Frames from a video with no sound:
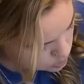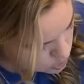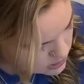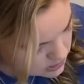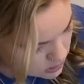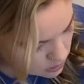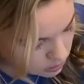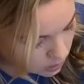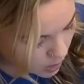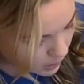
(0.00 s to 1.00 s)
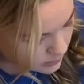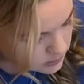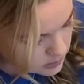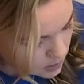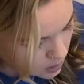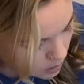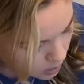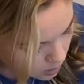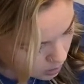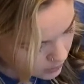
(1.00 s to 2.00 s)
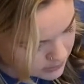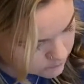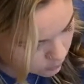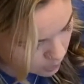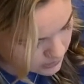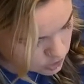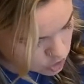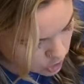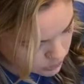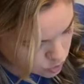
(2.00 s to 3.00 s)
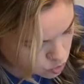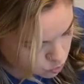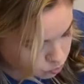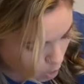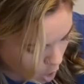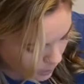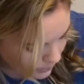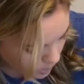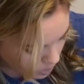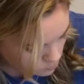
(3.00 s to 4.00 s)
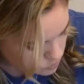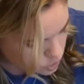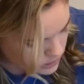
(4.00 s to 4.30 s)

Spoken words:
she's done a lot as far as just drawing goes.